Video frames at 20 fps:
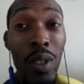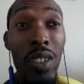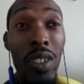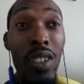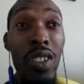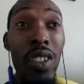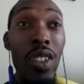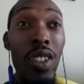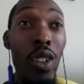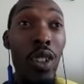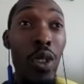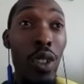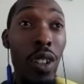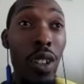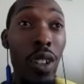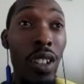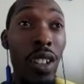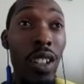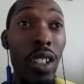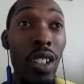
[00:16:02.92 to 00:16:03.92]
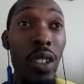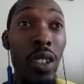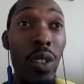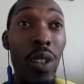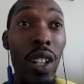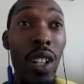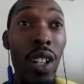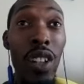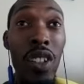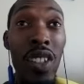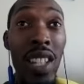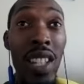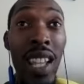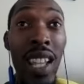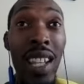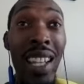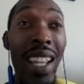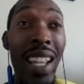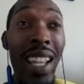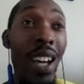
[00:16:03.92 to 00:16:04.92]
You're, you know,
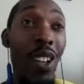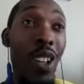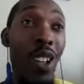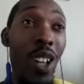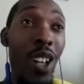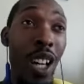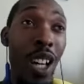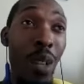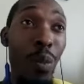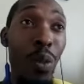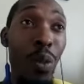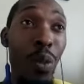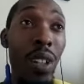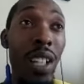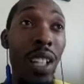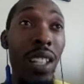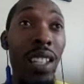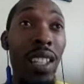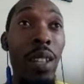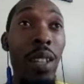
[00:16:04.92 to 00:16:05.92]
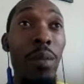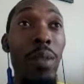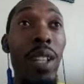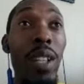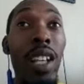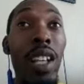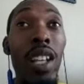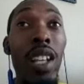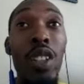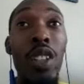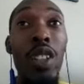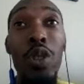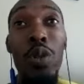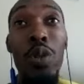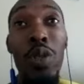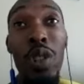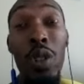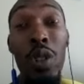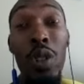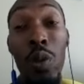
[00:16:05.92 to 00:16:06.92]
understanding how you're onboarding them. You
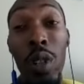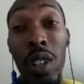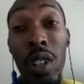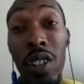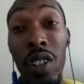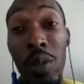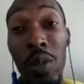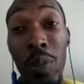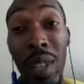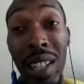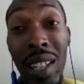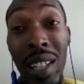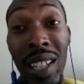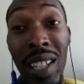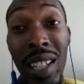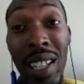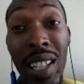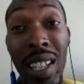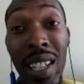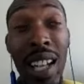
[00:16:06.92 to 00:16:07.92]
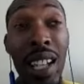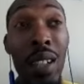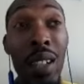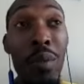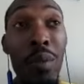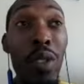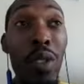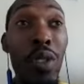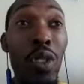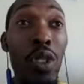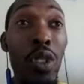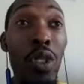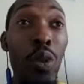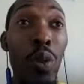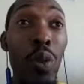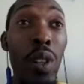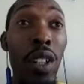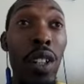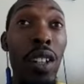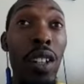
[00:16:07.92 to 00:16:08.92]
know where you're spending time. You know
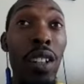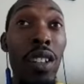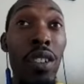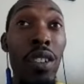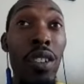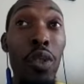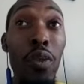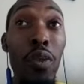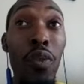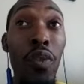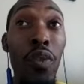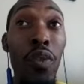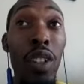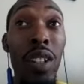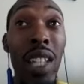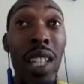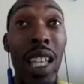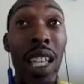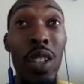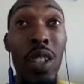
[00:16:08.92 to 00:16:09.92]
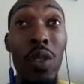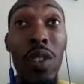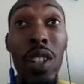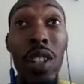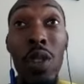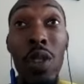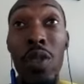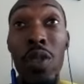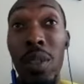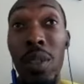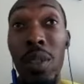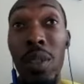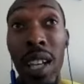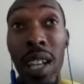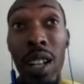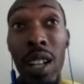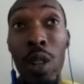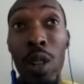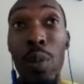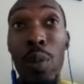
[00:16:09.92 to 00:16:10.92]
where you feel like you could use some
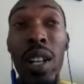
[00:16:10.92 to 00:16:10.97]
help.